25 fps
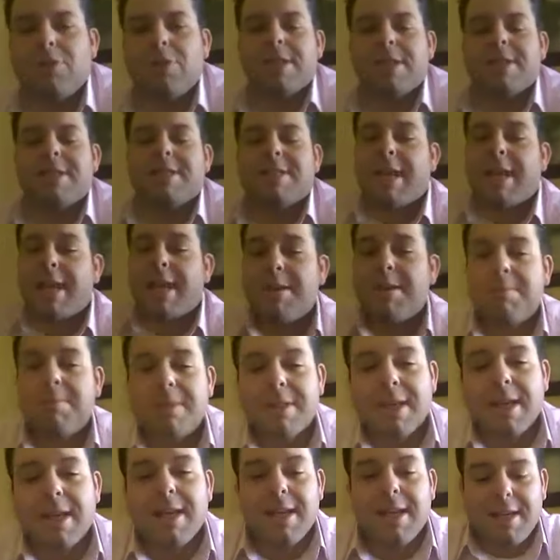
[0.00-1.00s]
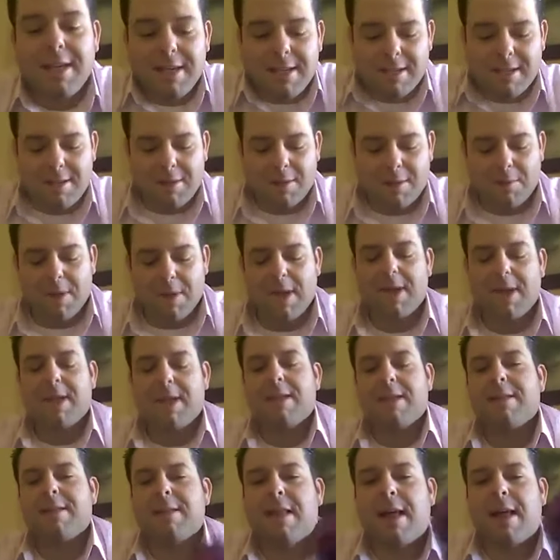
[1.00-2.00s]
do the same thing
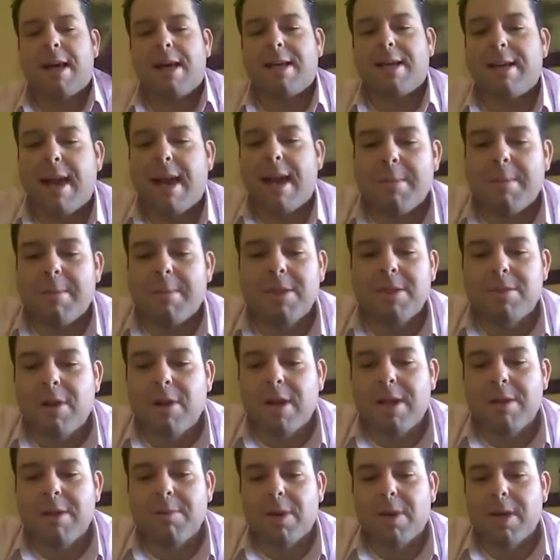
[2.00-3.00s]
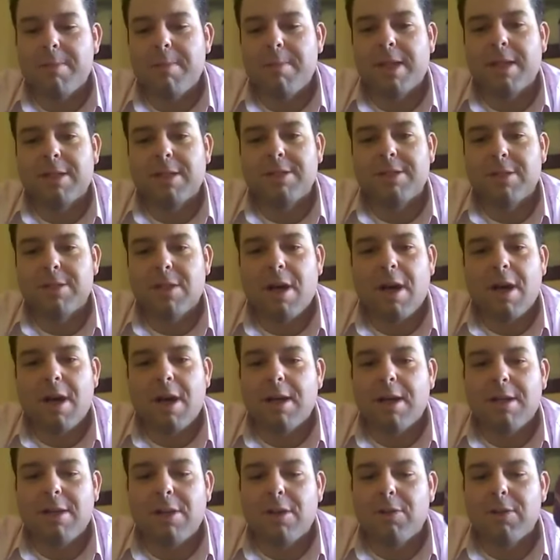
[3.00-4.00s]
with like cabbage, right? You want to make a
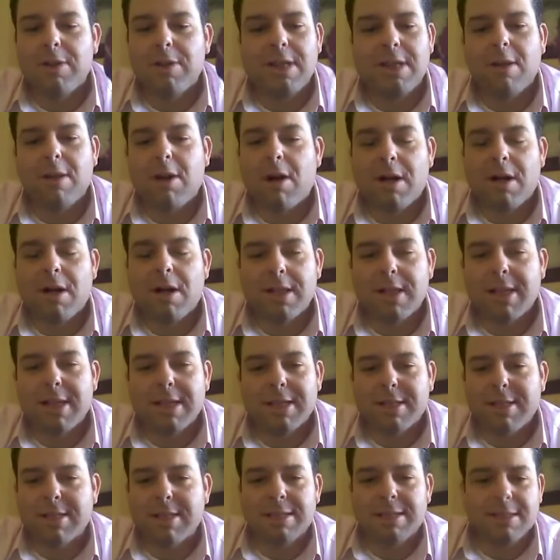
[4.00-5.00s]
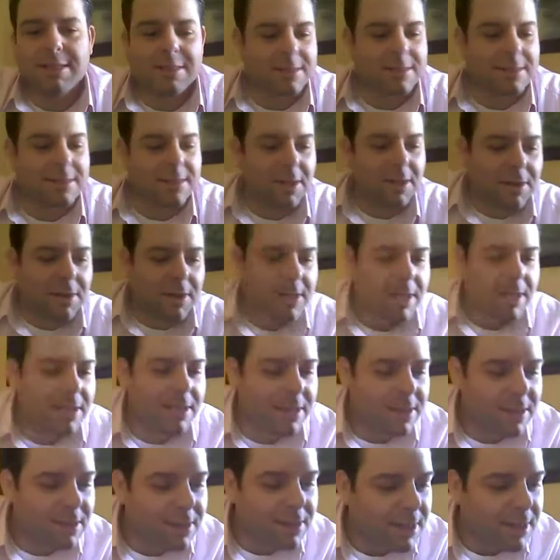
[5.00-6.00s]
slaw. You don't need all this. This is,
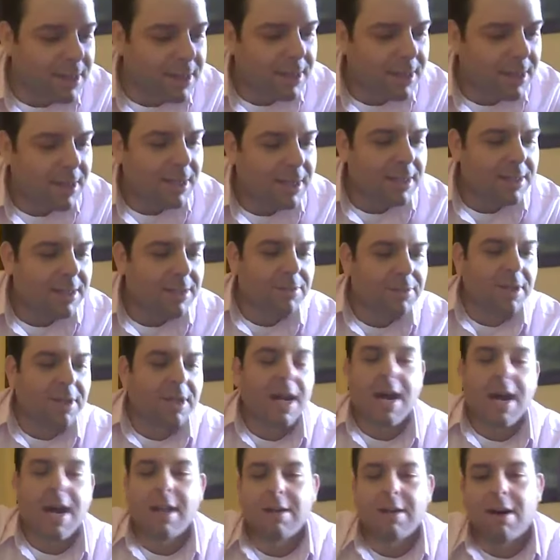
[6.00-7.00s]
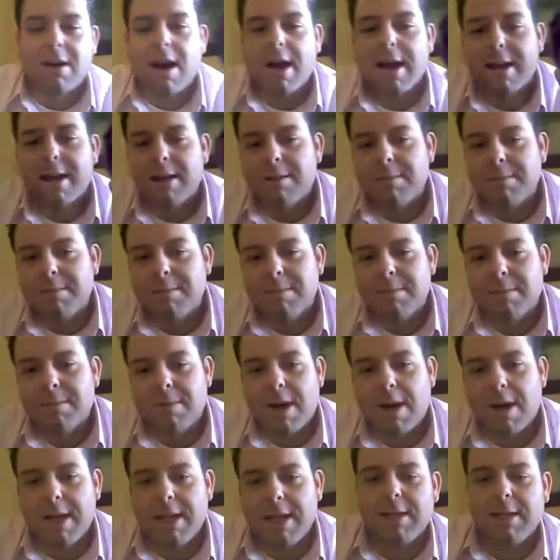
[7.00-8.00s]
another $3 item,
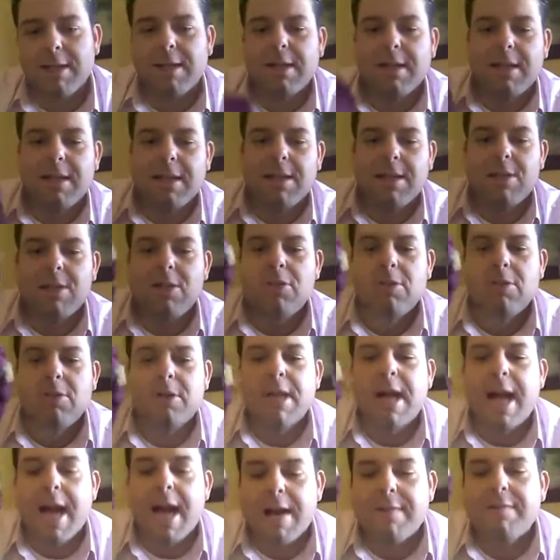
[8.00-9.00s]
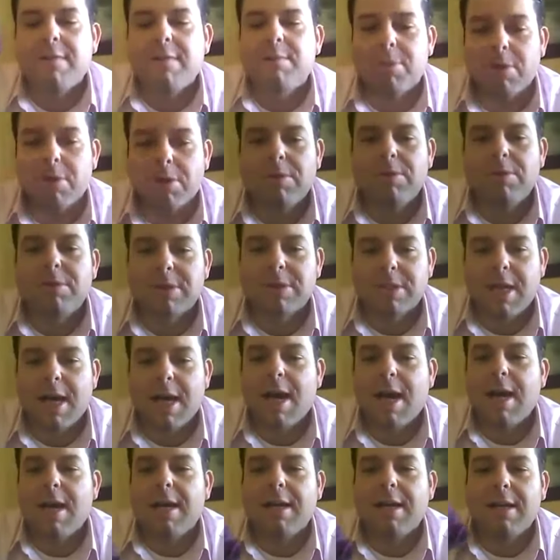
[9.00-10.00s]
right? You can have the produce
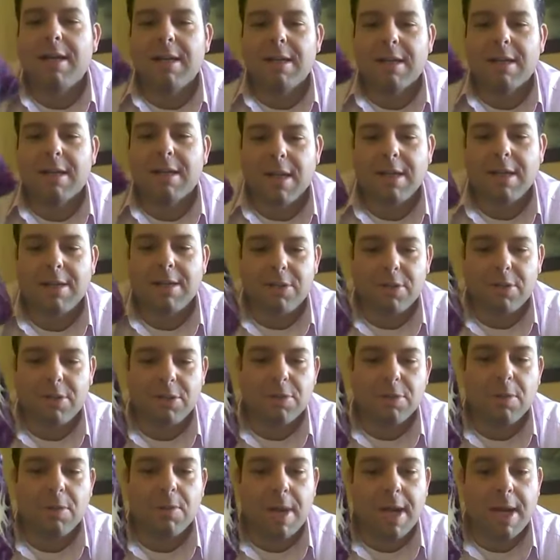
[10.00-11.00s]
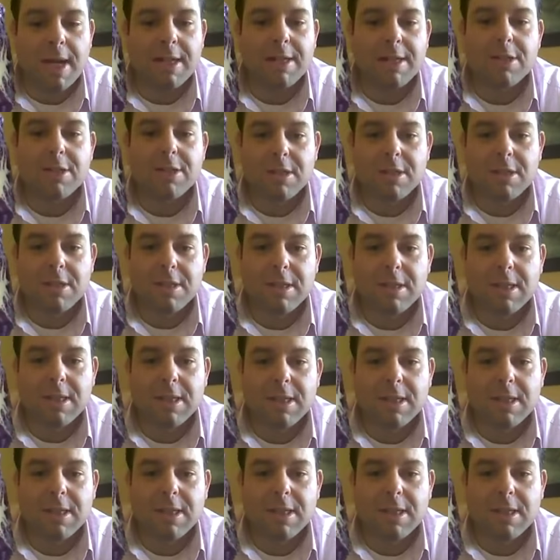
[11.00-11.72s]
guy cut you a wedge